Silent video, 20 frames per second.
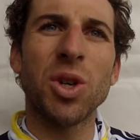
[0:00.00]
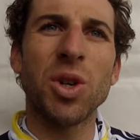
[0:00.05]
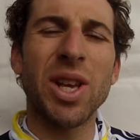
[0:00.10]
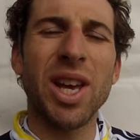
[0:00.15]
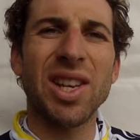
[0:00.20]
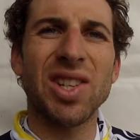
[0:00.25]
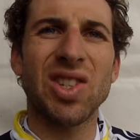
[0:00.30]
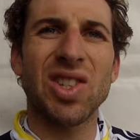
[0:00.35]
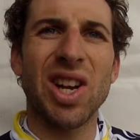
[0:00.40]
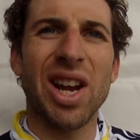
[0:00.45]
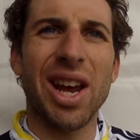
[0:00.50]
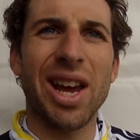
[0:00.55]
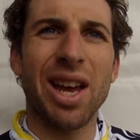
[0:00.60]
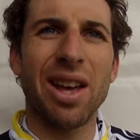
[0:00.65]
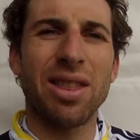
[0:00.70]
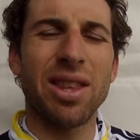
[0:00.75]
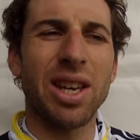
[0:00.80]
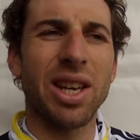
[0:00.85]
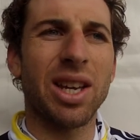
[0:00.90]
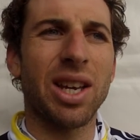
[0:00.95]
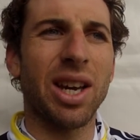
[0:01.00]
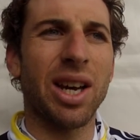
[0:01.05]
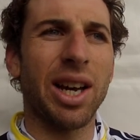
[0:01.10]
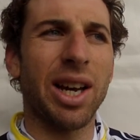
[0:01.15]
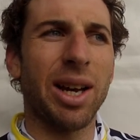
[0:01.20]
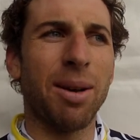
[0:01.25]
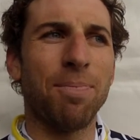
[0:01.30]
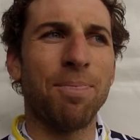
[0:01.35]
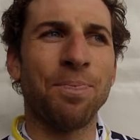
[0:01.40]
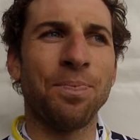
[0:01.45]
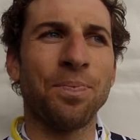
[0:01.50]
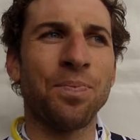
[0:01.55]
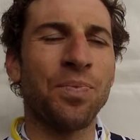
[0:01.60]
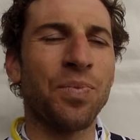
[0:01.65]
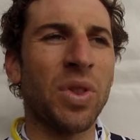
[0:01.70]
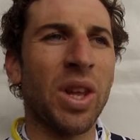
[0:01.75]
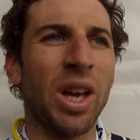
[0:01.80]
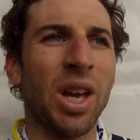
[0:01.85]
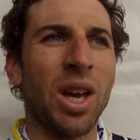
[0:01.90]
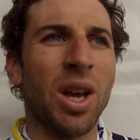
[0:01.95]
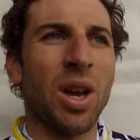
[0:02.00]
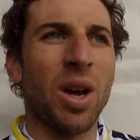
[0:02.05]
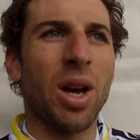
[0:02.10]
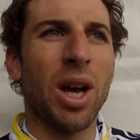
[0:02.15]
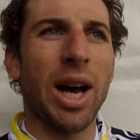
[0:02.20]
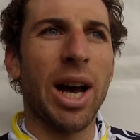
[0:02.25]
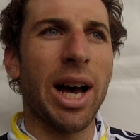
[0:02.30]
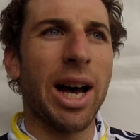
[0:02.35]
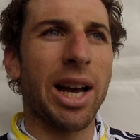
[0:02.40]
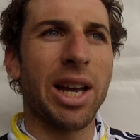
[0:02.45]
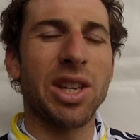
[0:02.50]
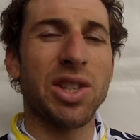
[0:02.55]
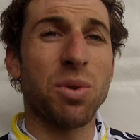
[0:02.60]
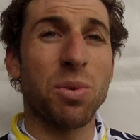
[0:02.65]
Yesterday, I think, because